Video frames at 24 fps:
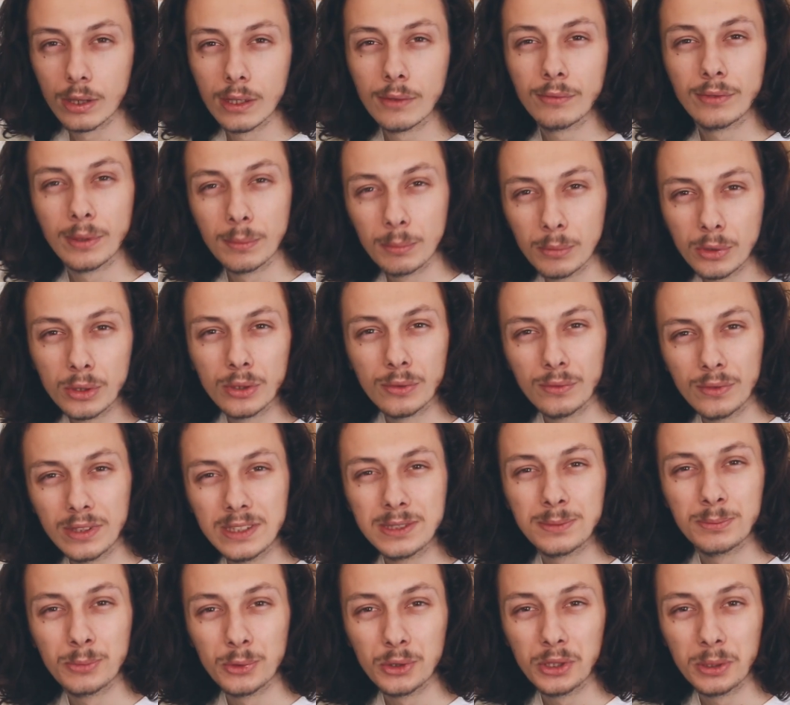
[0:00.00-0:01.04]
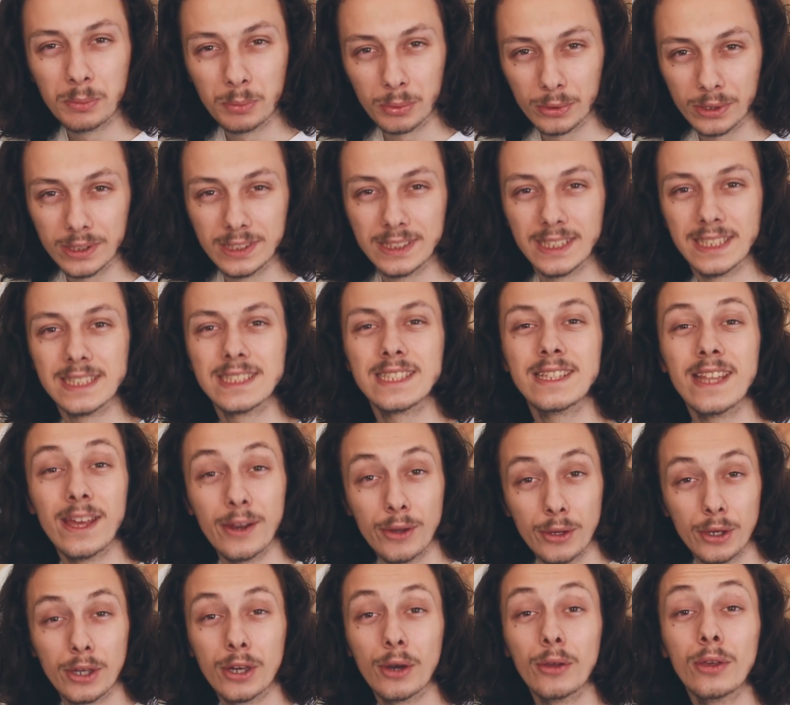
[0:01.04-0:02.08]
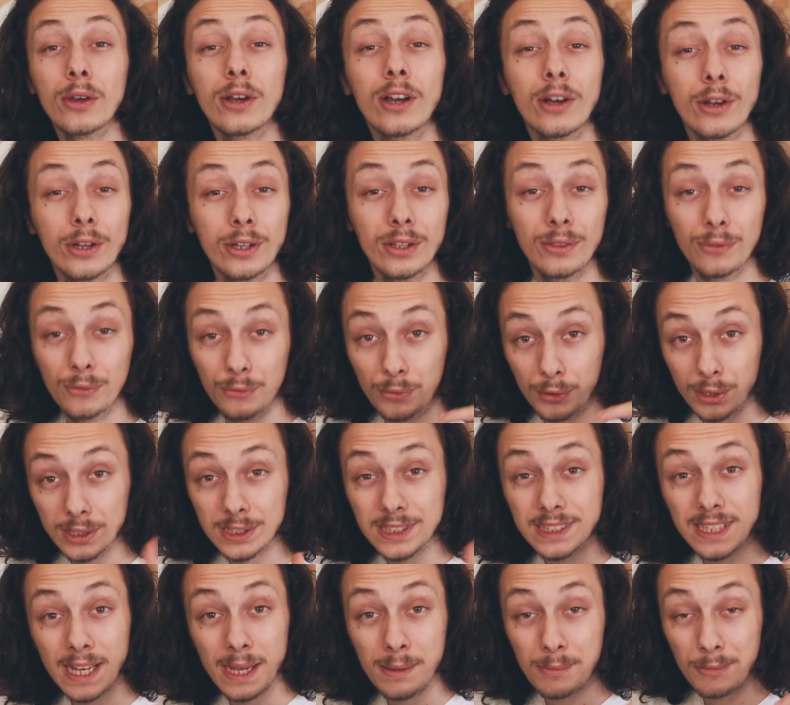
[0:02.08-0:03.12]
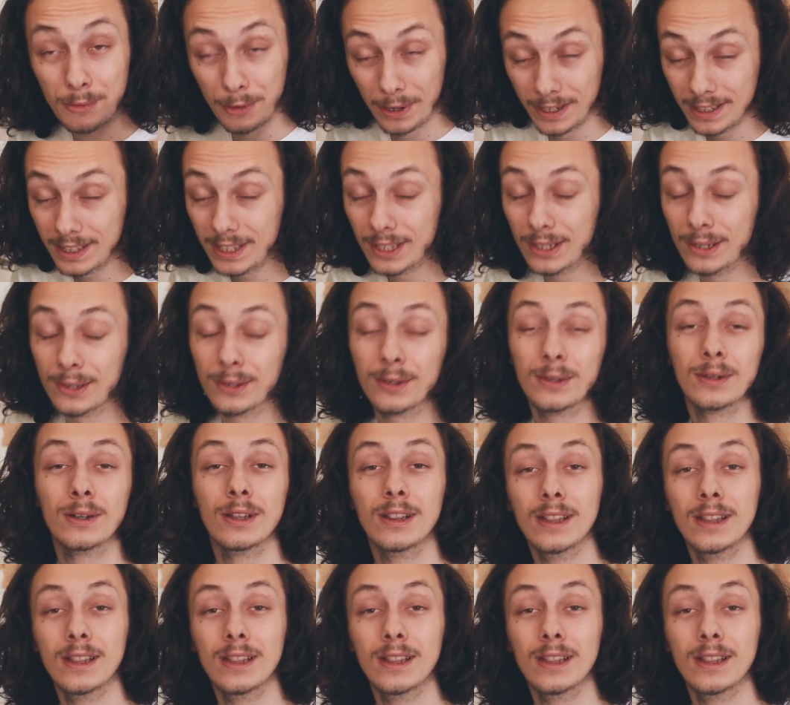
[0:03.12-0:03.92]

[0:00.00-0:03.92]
Love the mood of these moody presets. There you go, you heard it first time right here.